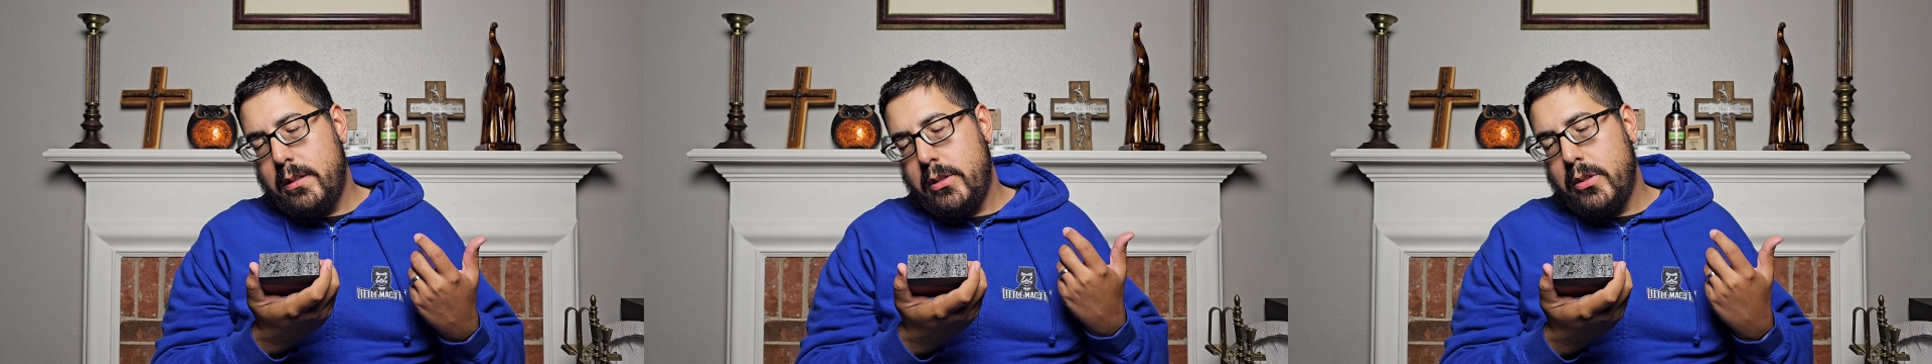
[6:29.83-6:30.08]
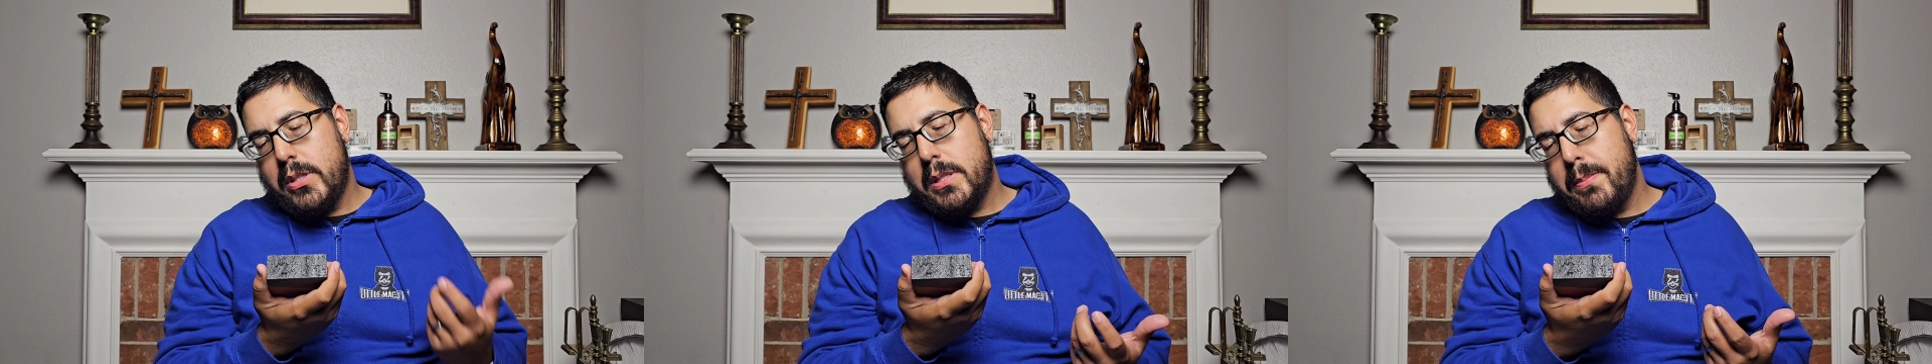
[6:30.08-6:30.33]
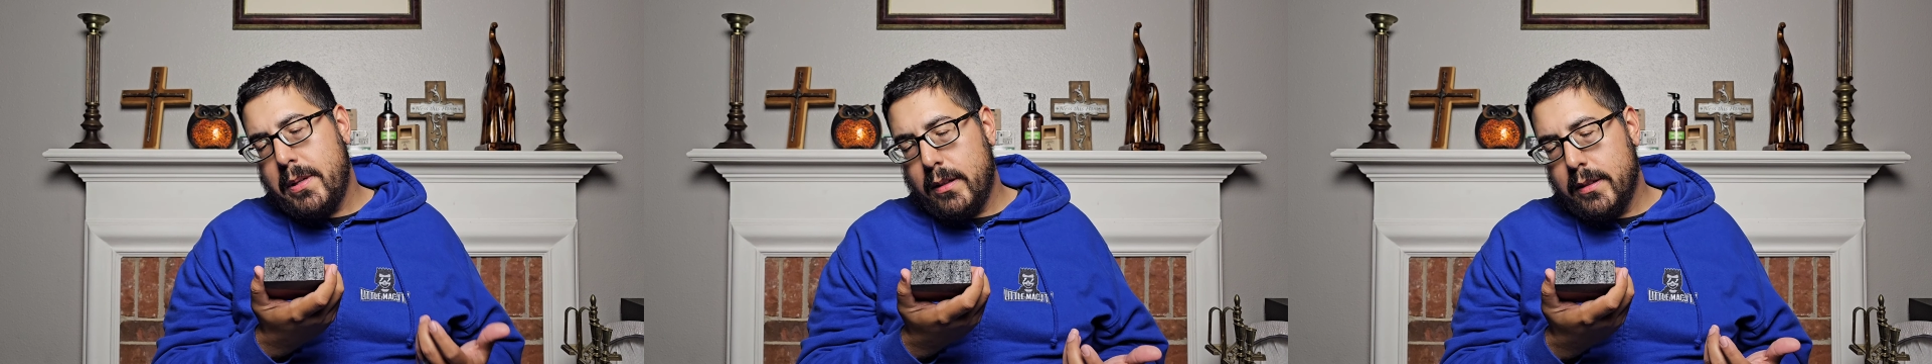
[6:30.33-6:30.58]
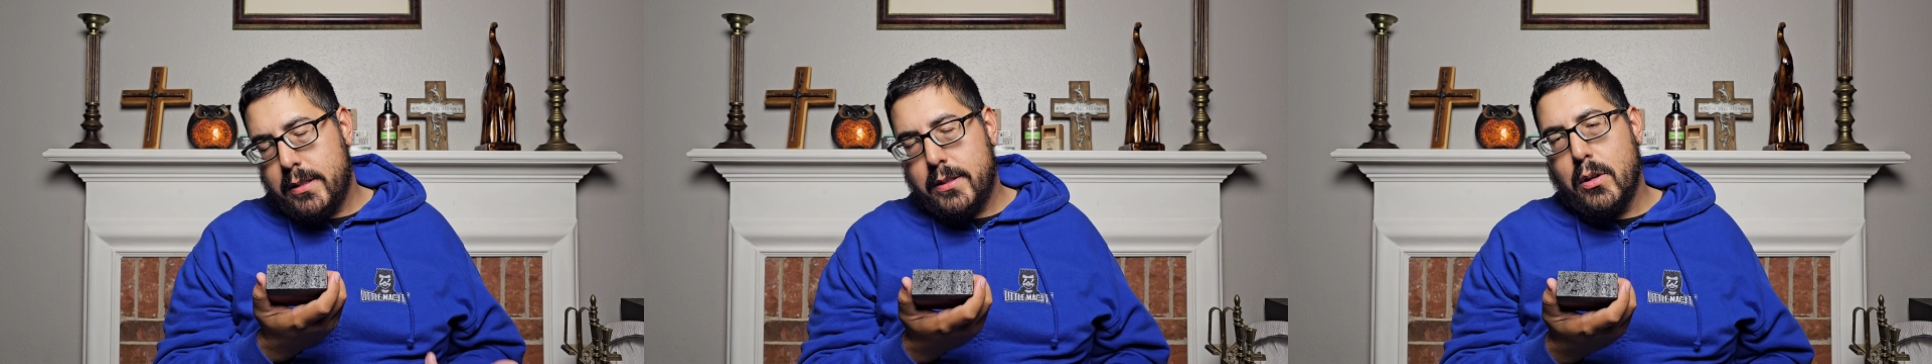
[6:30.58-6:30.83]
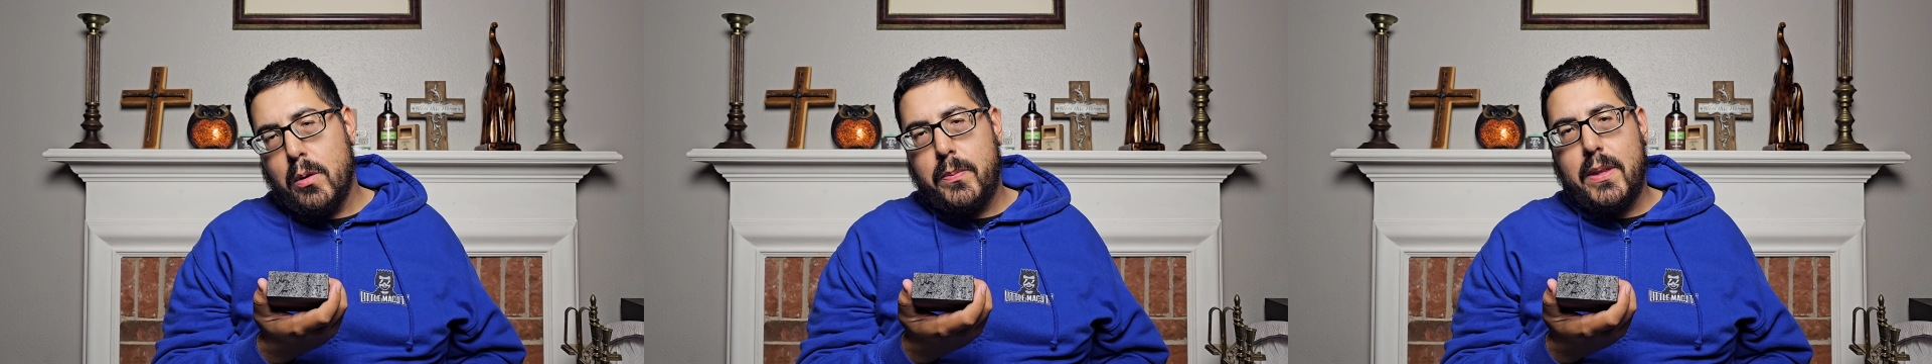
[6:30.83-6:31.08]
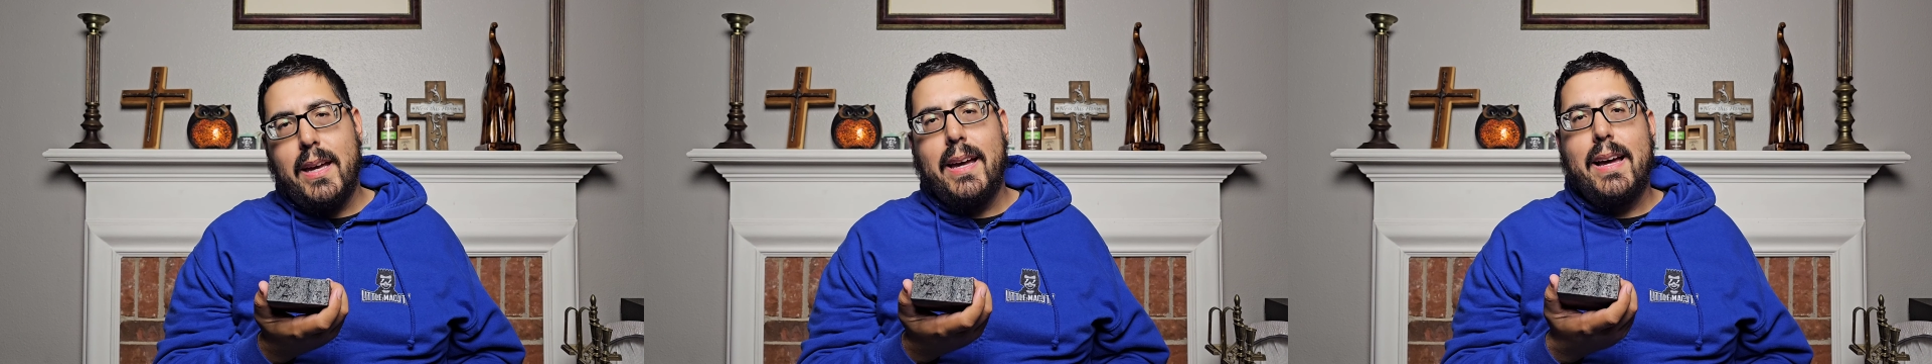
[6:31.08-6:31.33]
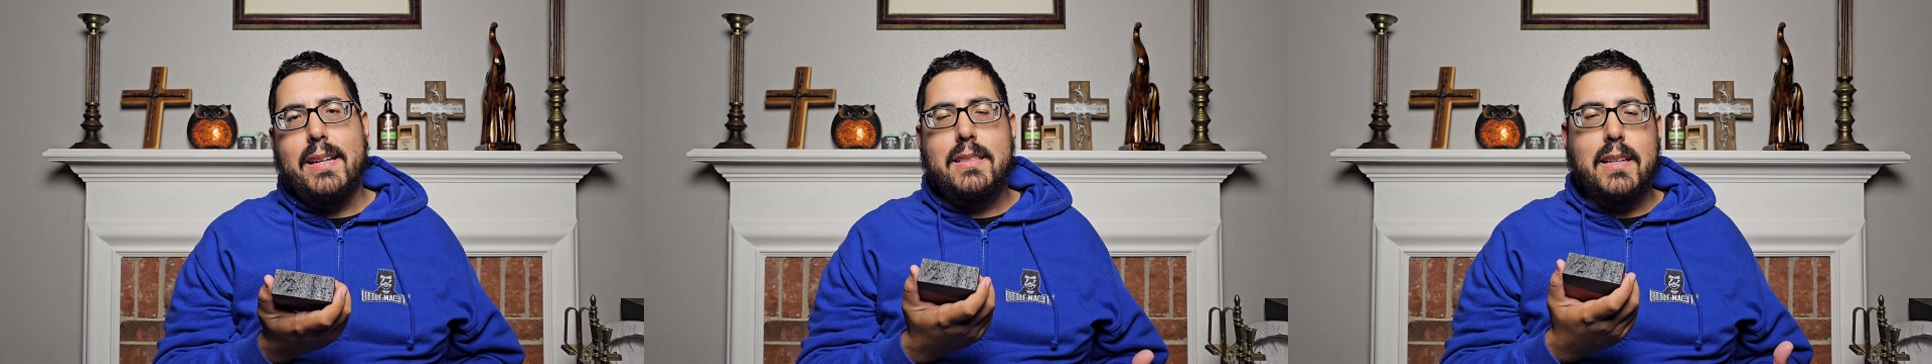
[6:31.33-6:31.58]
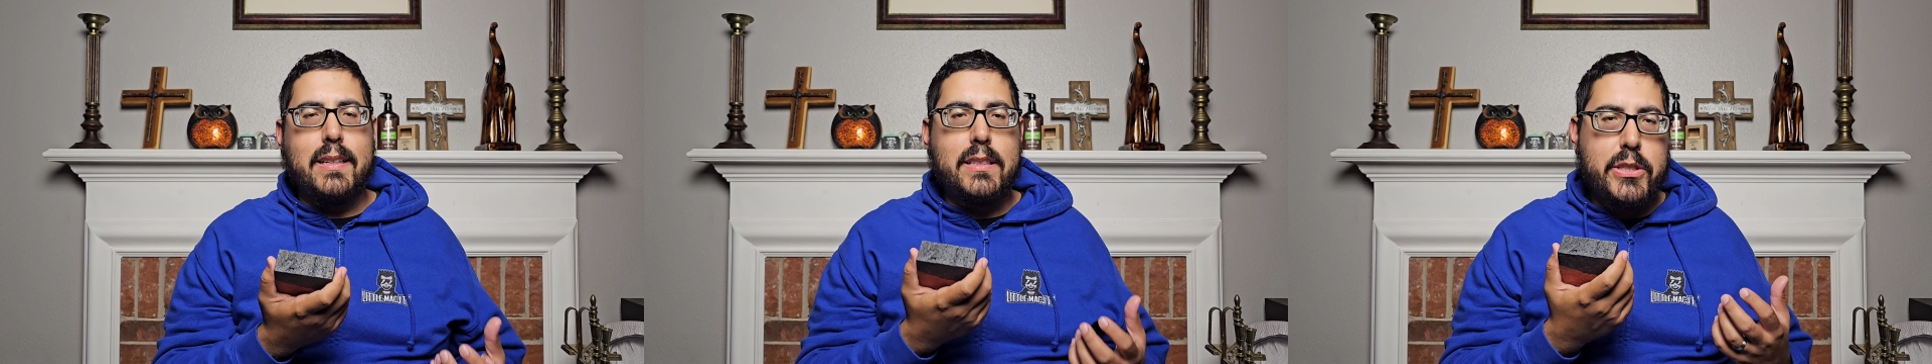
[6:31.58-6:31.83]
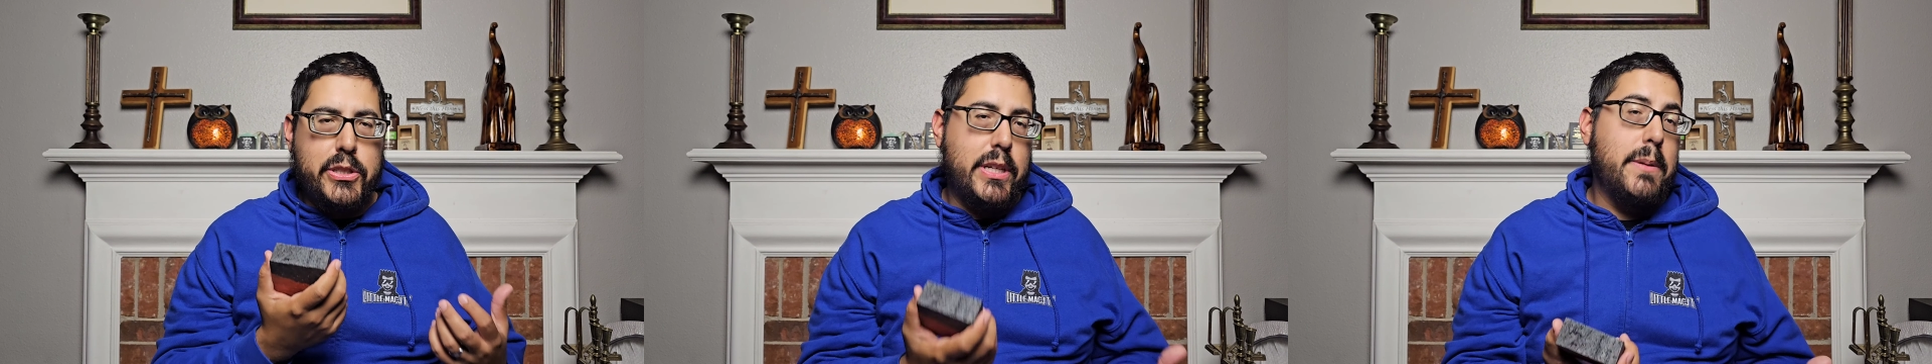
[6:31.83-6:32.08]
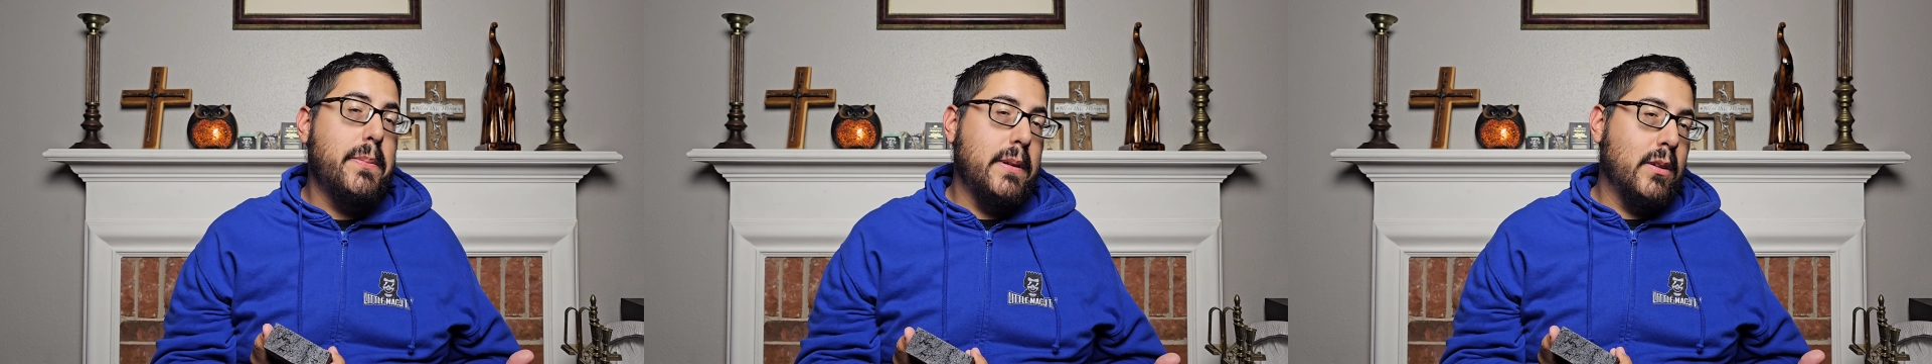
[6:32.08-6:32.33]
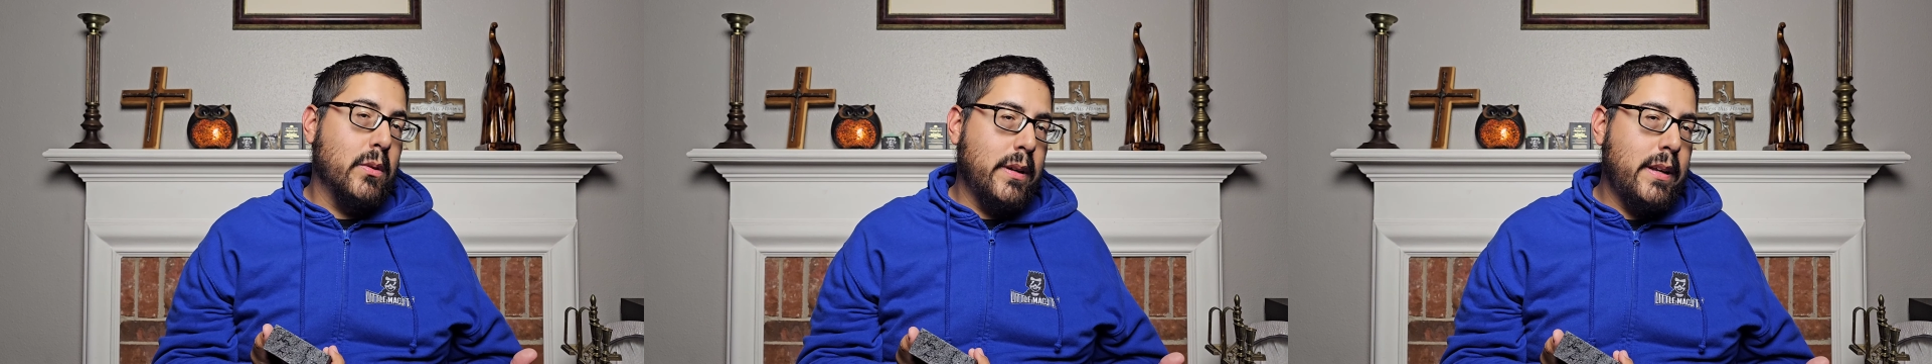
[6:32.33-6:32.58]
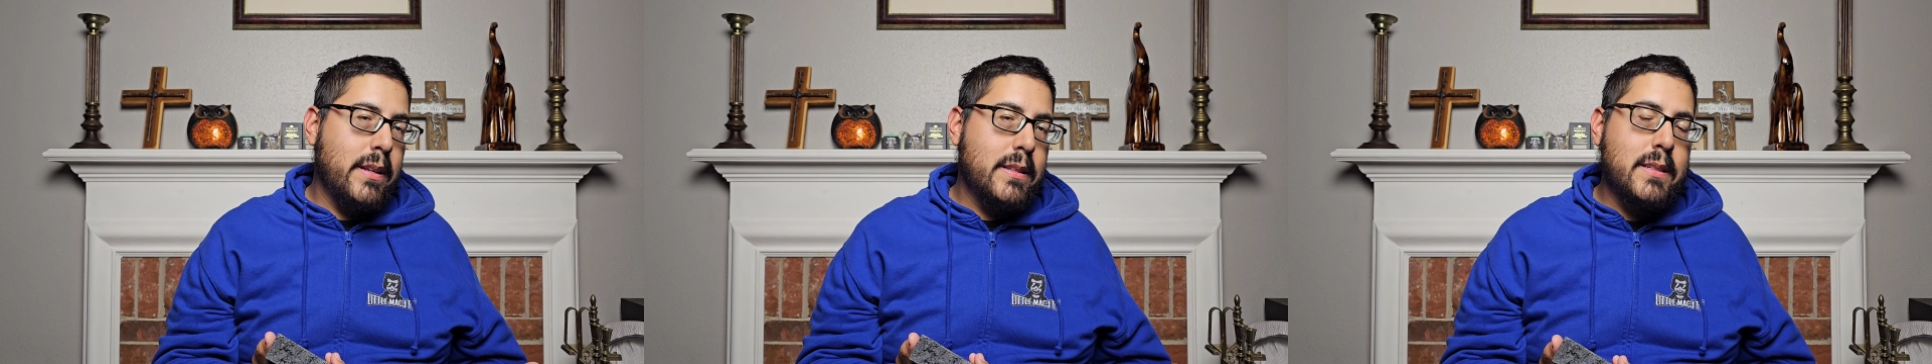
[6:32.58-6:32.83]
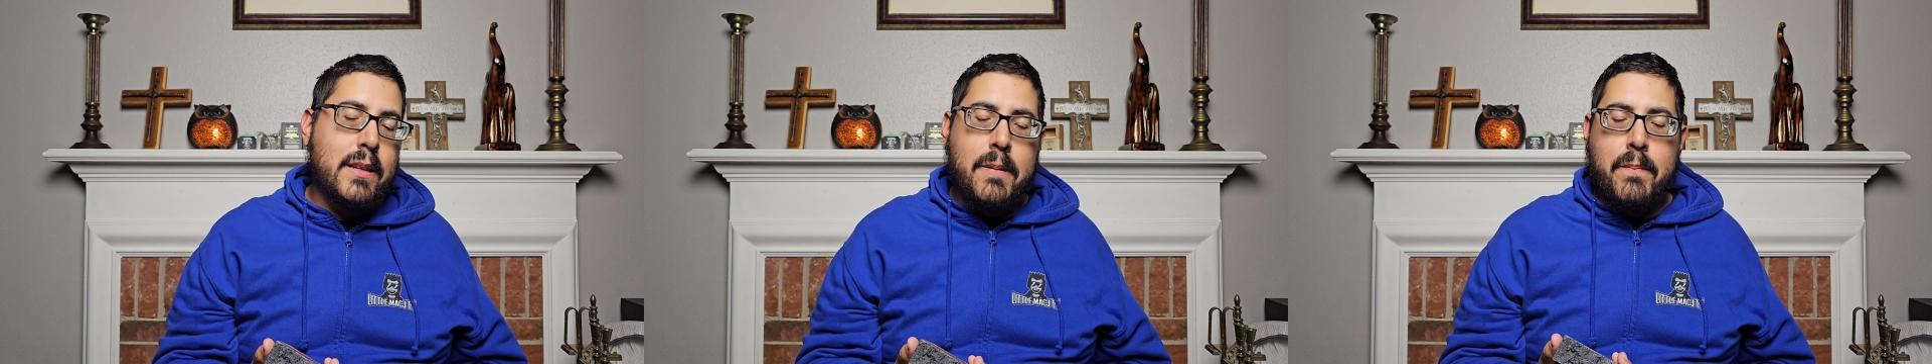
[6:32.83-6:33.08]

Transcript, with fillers: you smell a soap that has like cheap ingredients